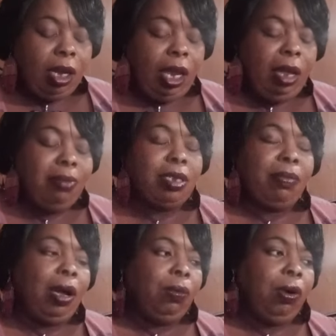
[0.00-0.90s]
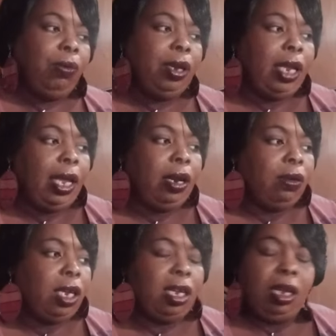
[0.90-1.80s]
claims about what went down
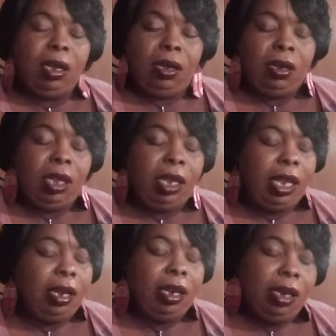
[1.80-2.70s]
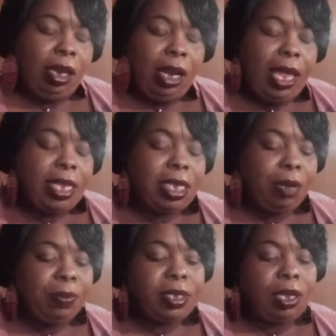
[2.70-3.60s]
on that uh in that last
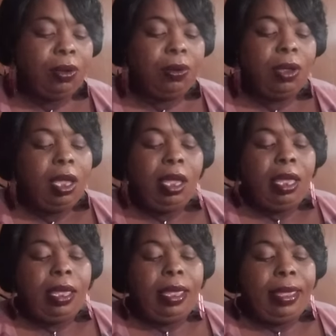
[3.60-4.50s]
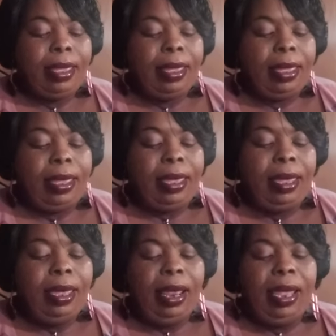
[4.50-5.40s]
episode.
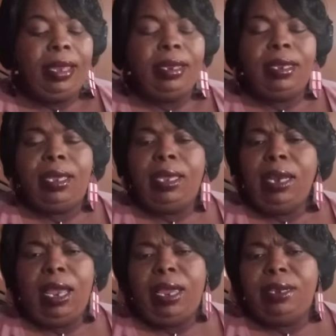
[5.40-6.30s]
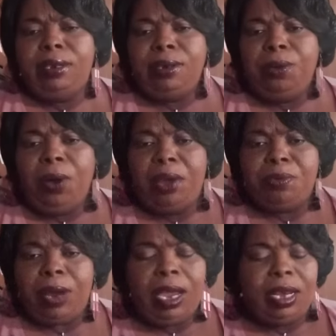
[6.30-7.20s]
It ain't it ain't
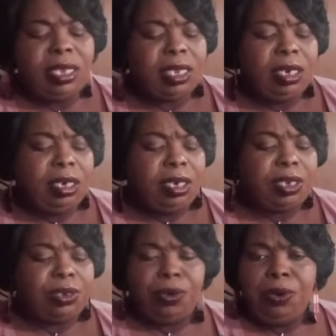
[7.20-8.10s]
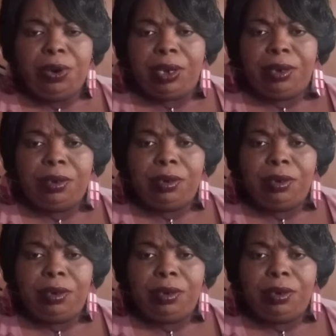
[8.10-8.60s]
quite right. It's a little distorted.